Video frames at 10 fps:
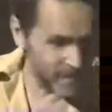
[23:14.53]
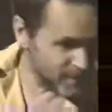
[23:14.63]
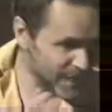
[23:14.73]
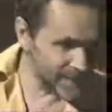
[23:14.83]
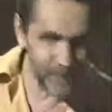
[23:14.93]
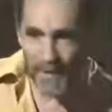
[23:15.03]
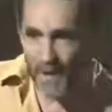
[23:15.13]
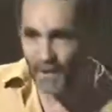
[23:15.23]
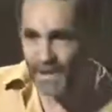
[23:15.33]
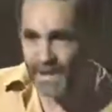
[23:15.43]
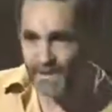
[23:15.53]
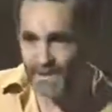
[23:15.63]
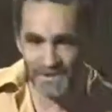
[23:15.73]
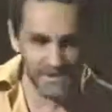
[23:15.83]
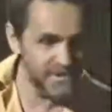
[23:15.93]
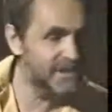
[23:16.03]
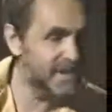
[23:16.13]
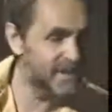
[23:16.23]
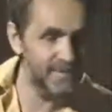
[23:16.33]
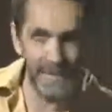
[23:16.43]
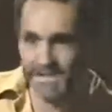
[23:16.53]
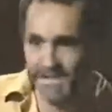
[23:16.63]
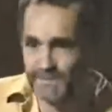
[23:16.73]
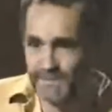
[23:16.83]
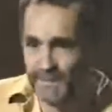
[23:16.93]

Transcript: Then I look out for my old lady because she's carrying my